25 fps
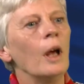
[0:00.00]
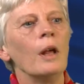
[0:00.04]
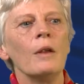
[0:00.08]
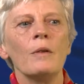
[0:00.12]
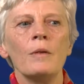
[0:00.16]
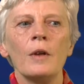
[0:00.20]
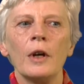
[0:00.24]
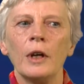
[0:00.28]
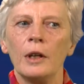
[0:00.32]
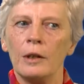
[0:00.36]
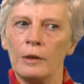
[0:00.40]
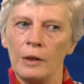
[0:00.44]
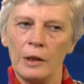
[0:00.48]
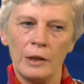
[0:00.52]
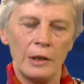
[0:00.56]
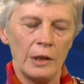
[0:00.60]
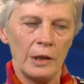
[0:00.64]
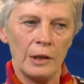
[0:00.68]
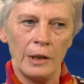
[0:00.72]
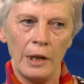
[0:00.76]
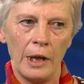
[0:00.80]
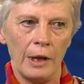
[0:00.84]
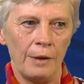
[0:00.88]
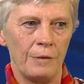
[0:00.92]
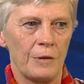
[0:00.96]
They
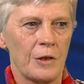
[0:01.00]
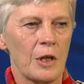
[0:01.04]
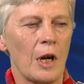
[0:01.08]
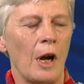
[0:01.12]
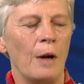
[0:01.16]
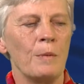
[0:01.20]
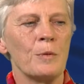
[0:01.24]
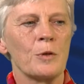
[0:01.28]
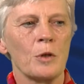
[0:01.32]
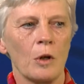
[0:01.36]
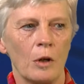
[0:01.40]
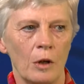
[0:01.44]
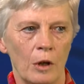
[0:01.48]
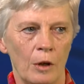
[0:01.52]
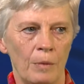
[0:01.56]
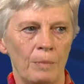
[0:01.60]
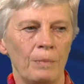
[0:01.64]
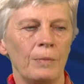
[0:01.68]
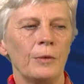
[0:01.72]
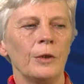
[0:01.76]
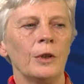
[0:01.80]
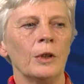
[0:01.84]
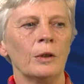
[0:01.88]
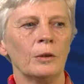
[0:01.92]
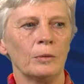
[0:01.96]
didn't have time to come.
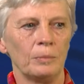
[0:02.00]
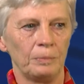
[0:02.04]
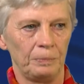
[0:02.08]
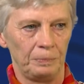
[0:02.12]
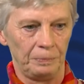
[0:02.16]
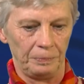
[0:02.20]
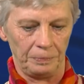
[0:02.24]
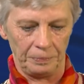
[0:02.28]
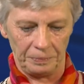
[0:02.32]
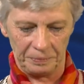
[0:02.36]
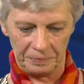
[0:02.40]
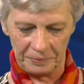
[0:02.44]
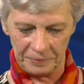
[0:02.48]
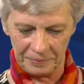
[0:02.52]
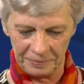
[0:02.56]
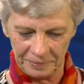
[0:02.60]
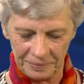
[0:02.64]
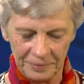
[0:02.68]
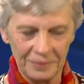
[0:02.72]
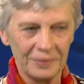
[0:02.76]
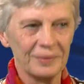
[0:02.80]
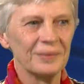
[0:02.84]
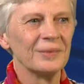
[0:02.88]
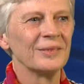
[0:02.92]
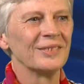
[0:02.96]
No. Michael,
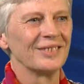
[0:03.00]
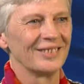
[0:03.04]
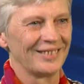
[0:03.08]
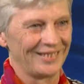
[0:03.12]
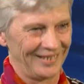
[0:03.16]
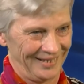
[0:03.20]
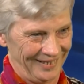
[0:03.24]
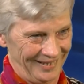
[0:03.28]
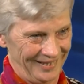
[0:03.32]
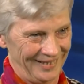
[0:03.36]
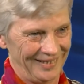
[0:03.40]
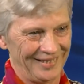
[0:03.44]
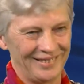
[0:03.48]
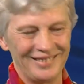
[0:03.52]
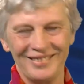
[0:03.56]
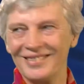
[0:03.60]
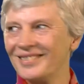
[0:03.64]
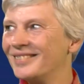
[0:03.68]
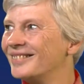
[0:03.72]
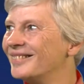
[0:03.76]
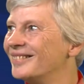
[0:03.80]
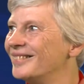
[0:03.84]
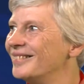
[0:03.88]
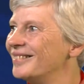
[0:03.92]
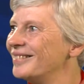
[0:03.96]
last thing I
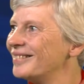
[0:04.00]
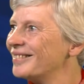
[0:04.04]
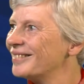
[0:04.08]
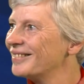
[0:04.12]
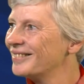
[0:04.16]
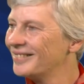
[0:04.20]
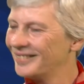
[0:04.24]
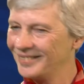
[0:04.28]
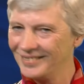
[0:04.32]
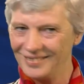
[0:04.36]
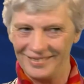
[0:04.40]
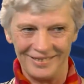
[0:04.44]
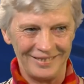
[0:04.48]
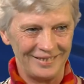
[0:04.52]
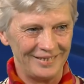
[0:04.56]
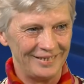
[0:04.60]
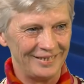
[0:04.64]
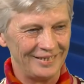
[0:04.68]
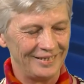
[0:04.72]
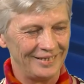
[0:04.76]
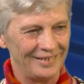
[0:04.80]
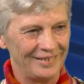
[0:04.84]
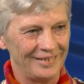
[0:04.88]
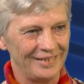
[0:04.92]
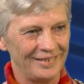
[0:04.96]
want to ask
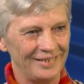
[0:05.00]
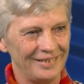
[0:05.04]
you.